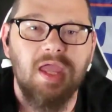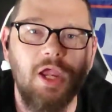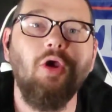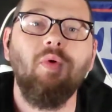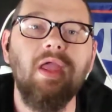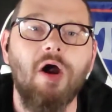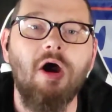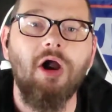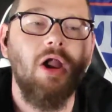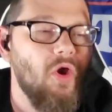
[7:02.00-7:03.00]
Here we
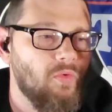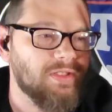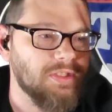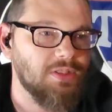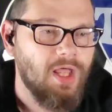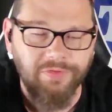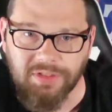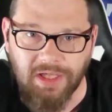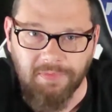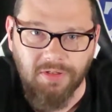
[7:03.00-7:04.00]
are with another
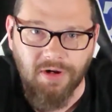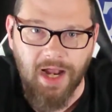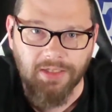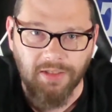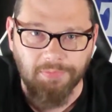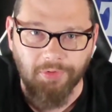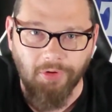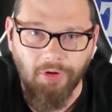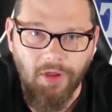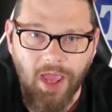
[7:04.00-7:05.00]
Democrat
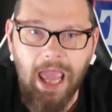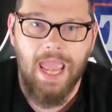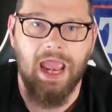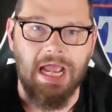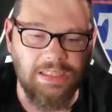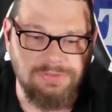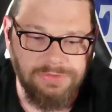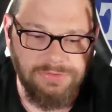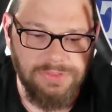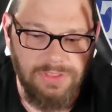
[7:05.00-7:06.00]
liberal, and
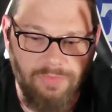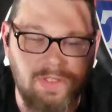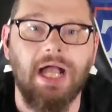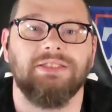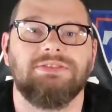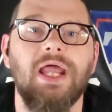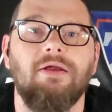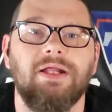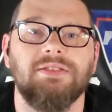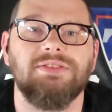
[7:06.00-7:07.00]
we got
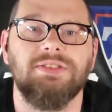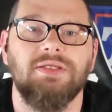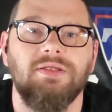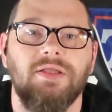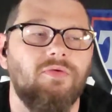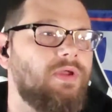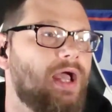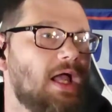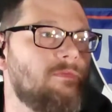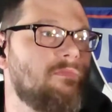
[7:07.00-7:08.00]
terrorists. We
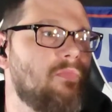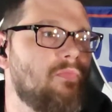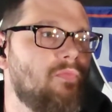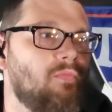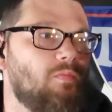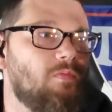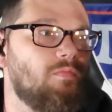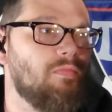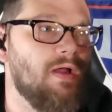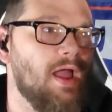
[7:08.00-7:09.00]
got
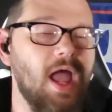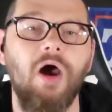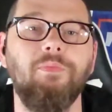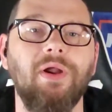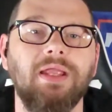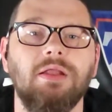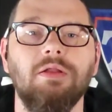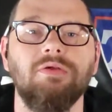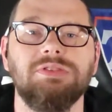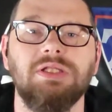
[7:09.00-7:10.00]
hell breaking
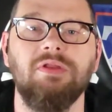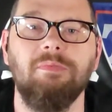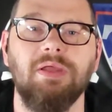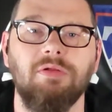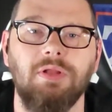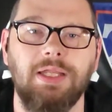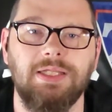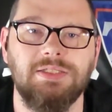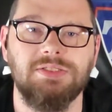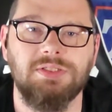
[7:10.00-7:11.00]
loose in the Middle
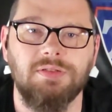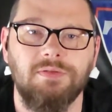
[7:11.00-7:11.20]
East.